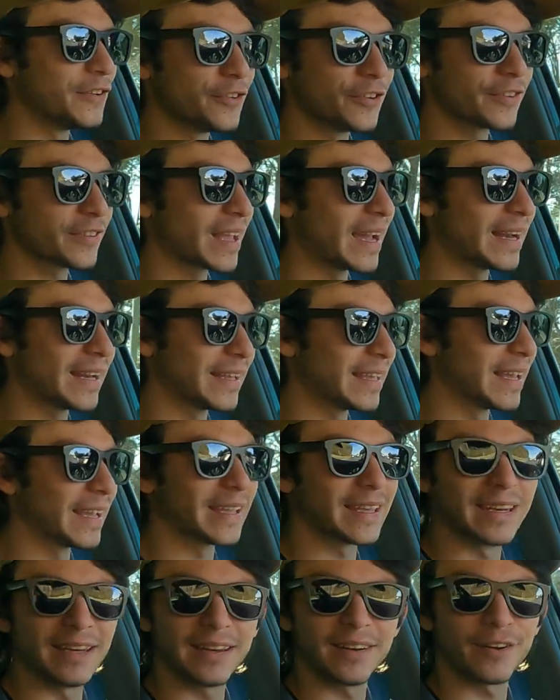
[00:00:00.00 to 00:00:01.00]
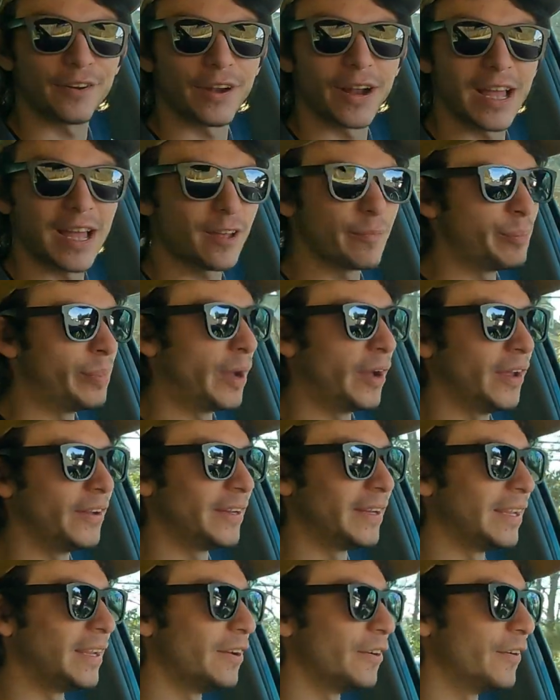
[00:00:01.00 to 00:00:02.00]
You're just kind of kicking it around,
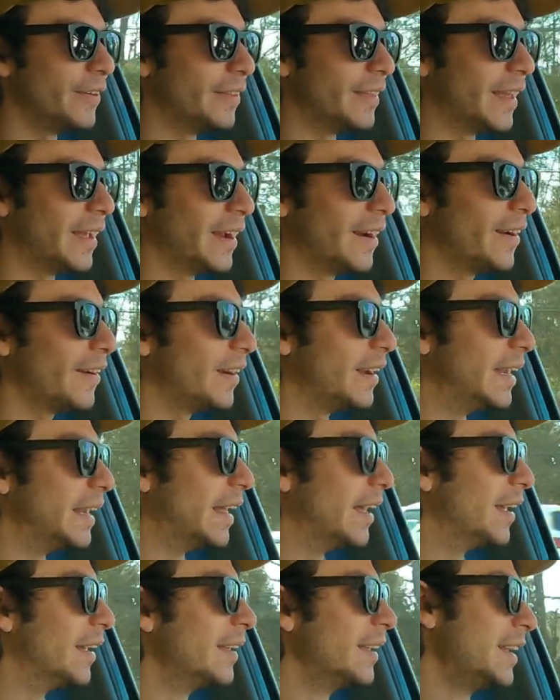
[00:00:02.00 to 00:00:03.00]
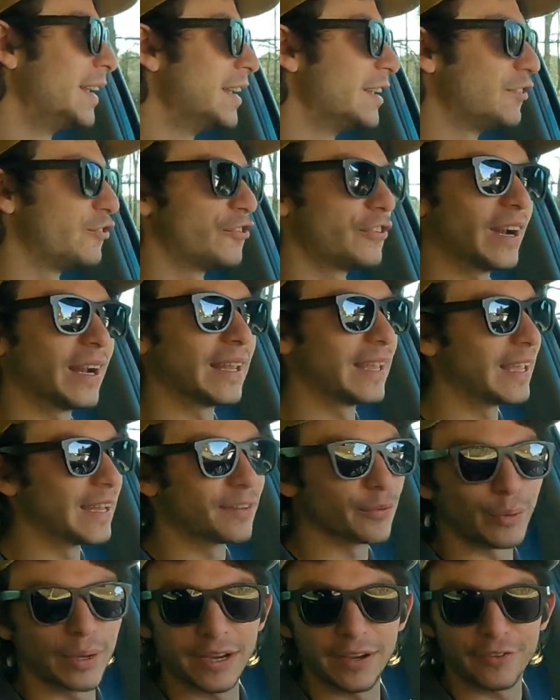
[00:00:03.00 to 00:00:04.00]
putting here and there, and just trying to
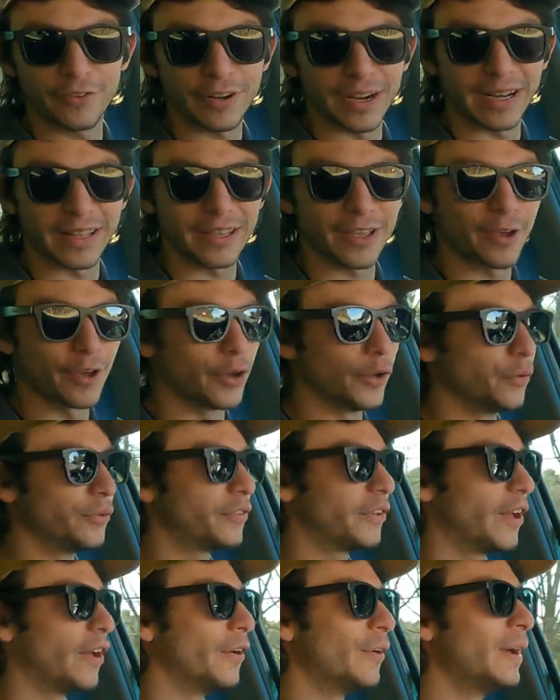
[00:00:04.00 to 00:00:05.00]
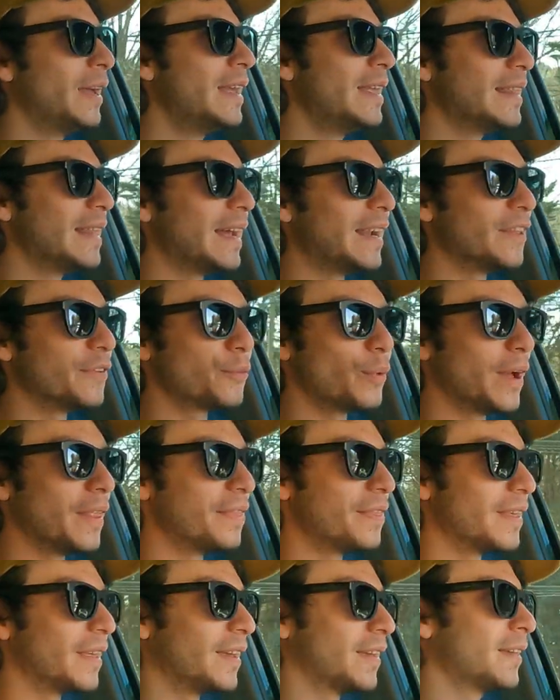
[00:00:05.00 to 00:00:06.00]
get to where you're trying to go. So that is
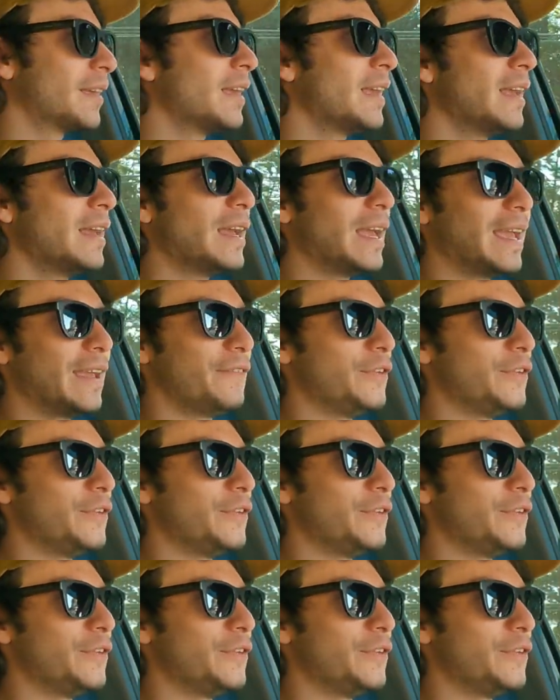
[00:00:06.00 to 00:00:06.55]
one thing.